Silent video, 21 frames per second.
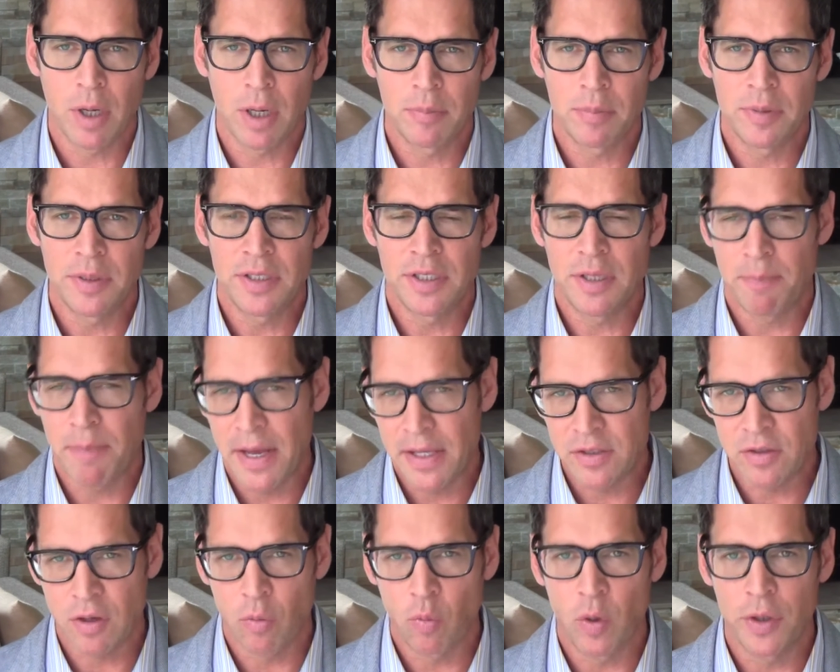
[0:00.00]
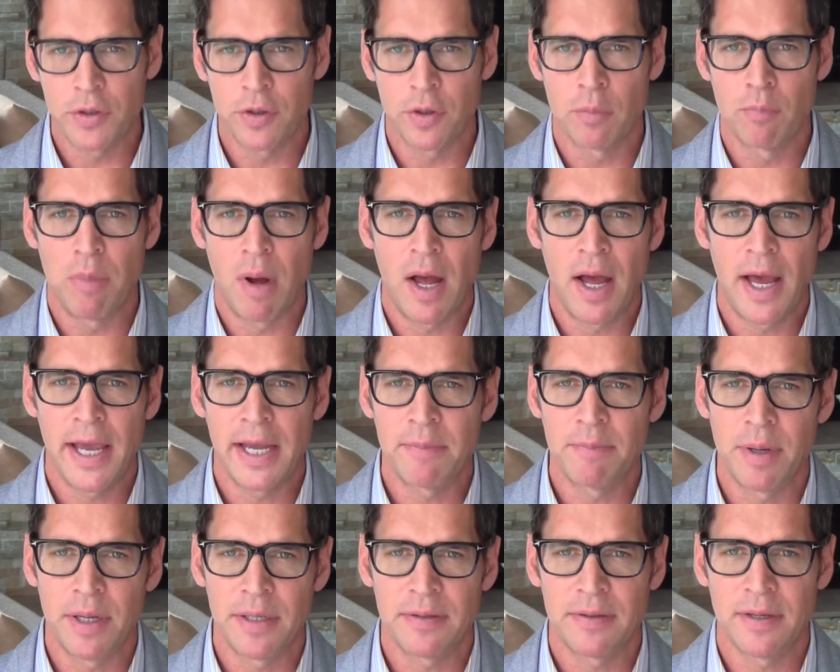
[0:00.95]
probably depends on what you're
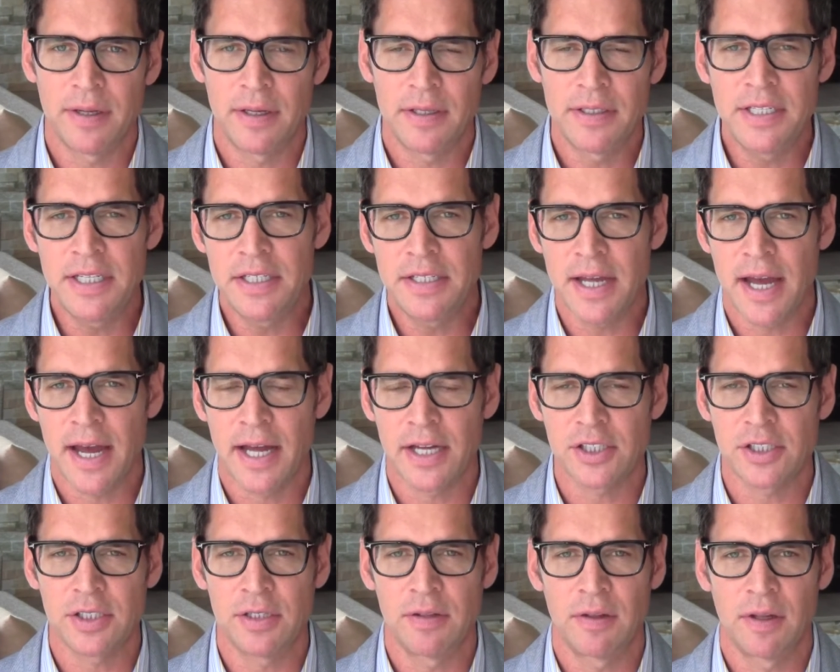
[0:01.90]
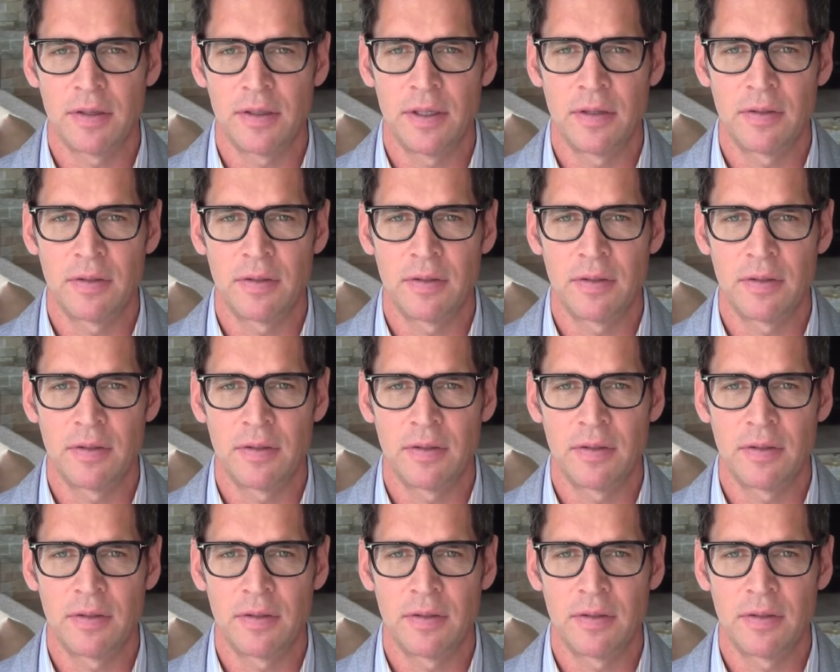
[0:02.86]
buying, but uh, detached in the,